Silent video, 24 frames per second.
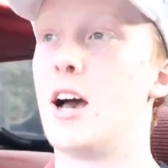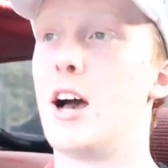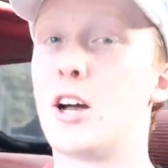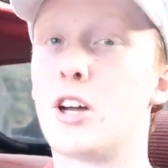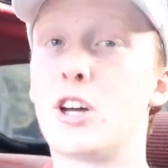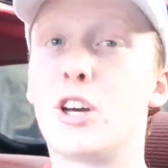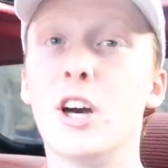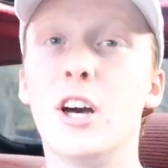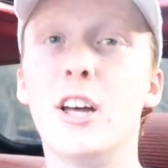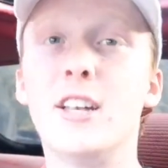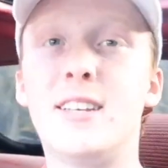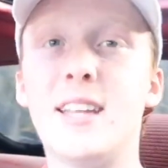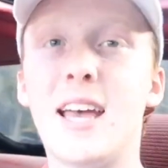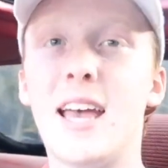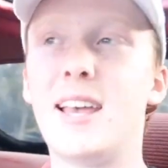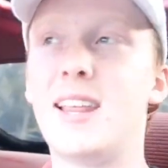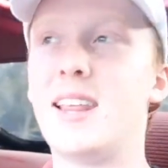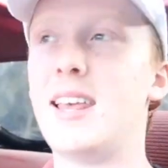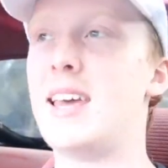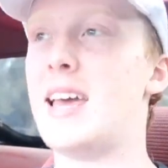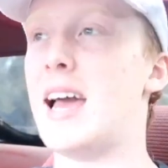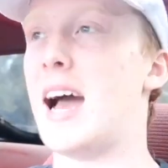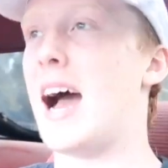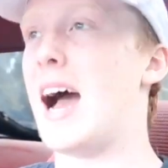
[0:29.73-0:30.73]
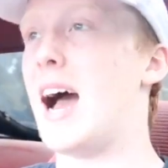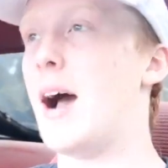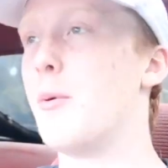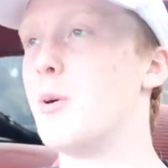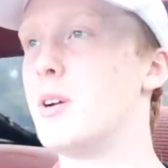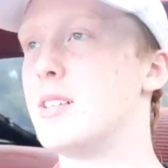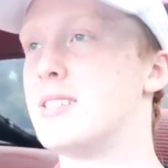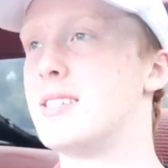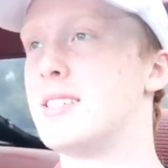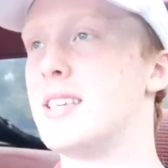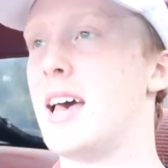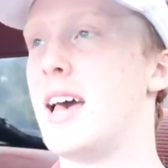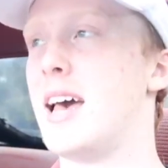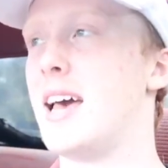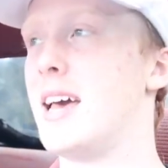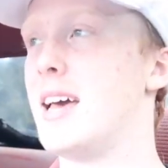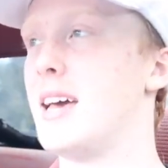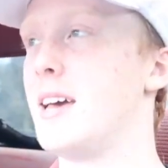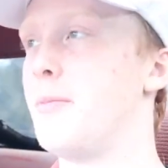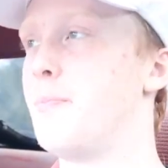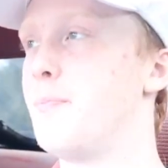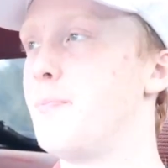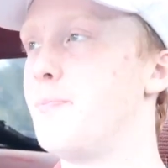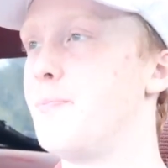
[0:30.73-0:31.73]
A good daily, I would
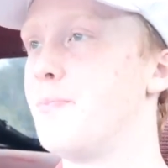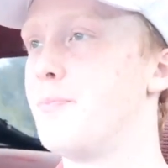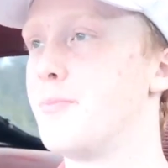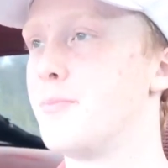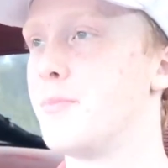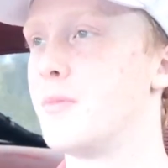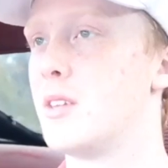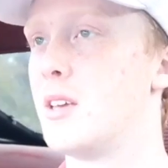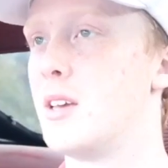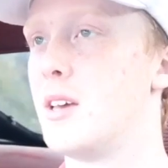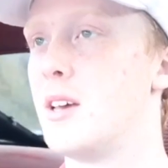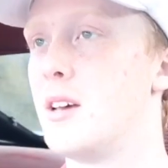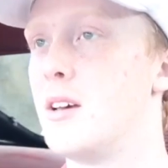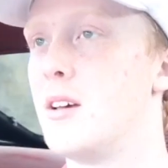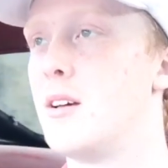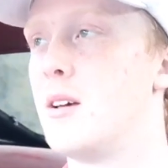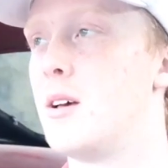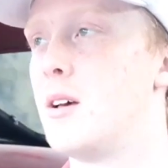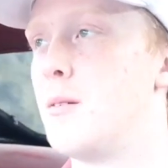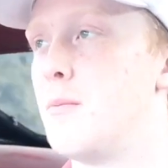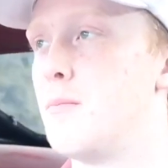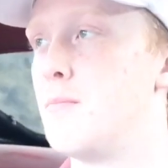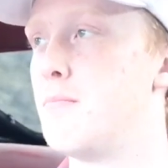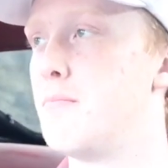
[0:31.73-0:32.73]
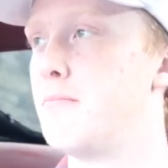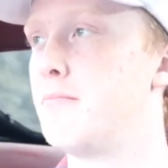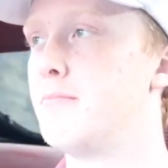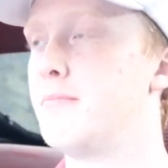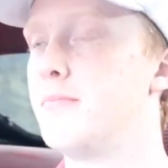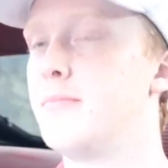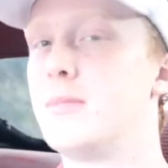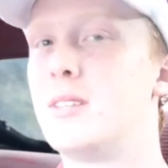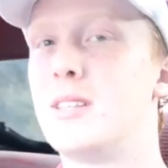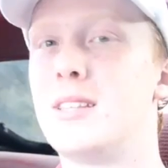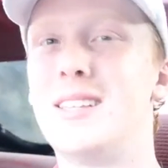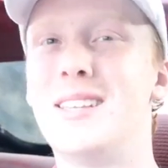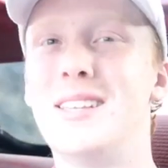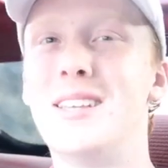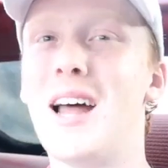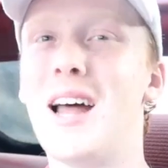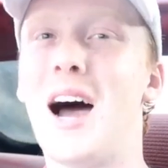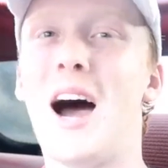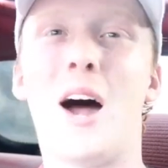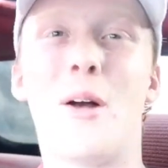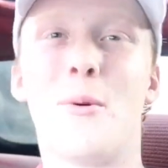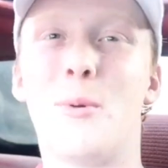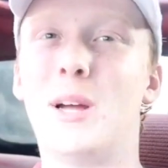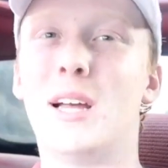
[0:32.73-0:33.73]
say,
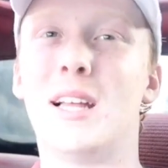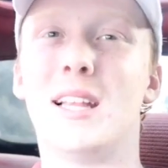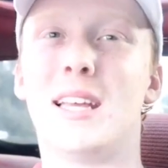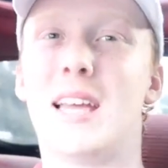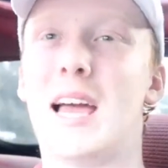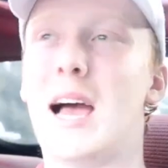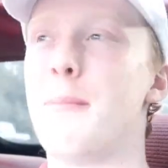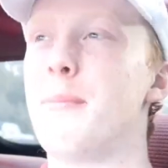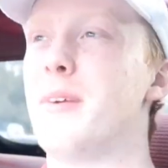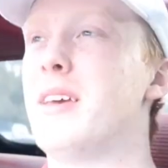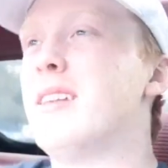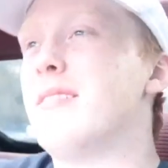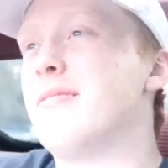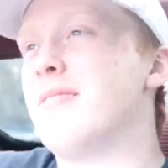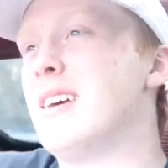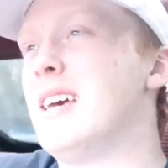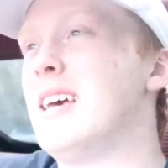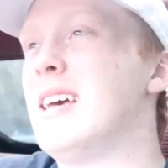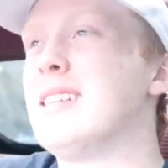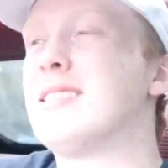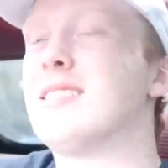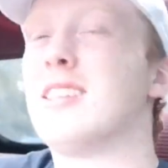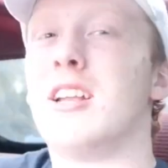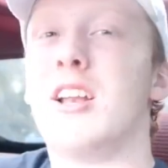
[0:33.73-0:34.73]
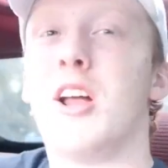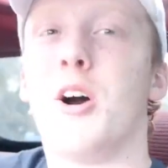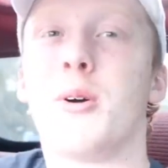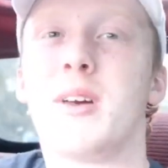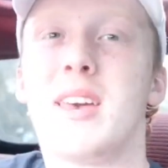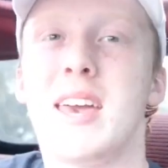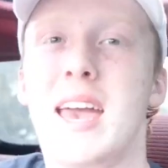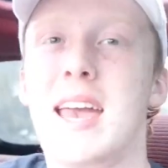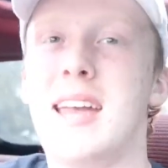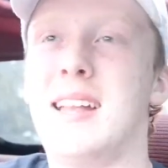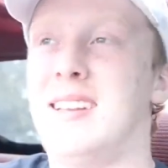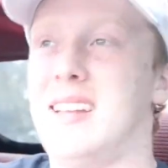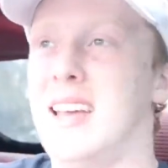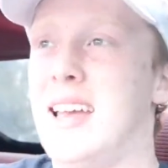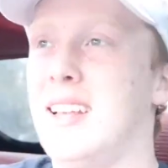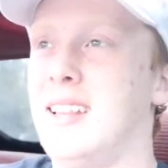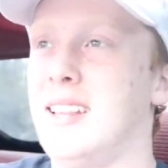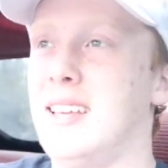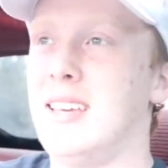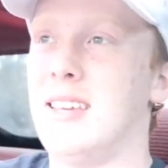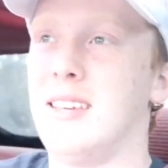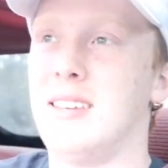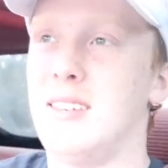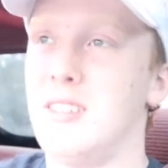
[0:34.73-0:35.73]
not really. I mean, it's an okay
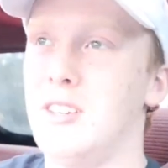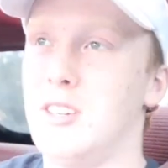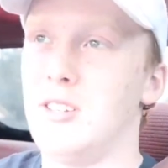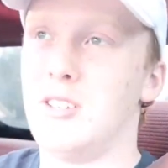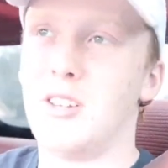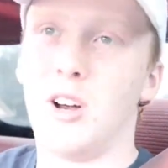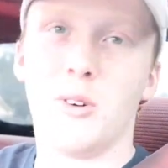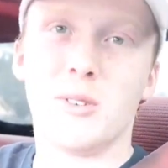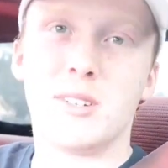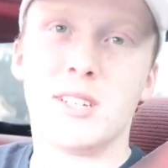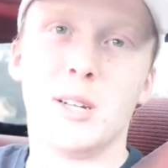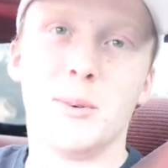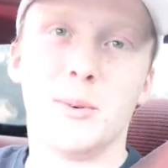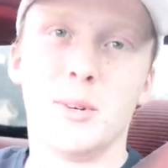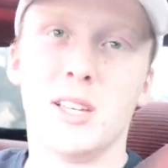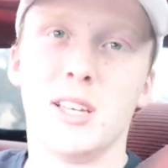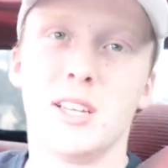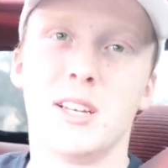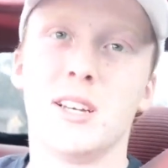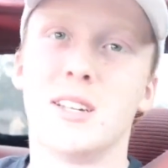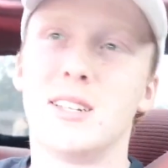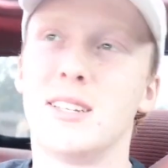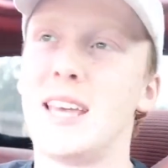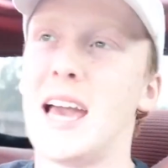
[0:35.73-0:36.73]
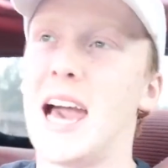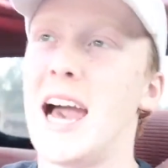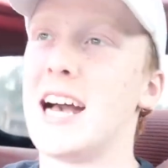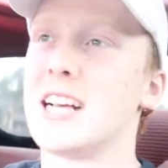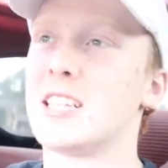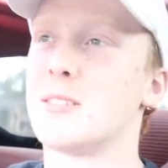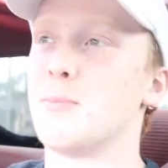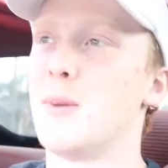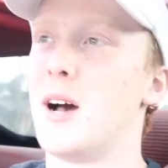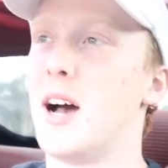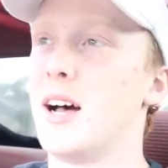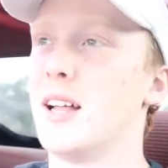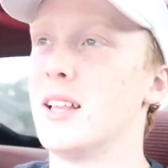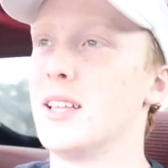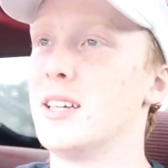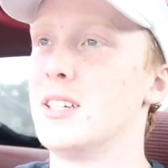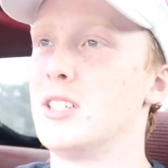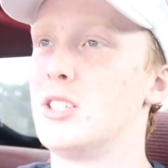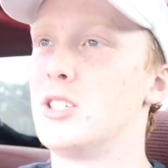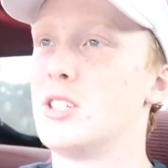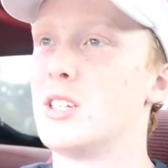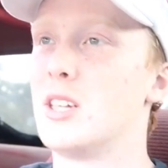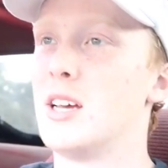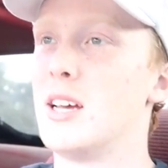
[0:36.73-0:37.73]
daily. You don't get really good gas
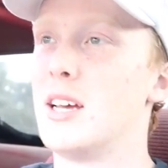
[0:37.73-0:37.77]
mileage.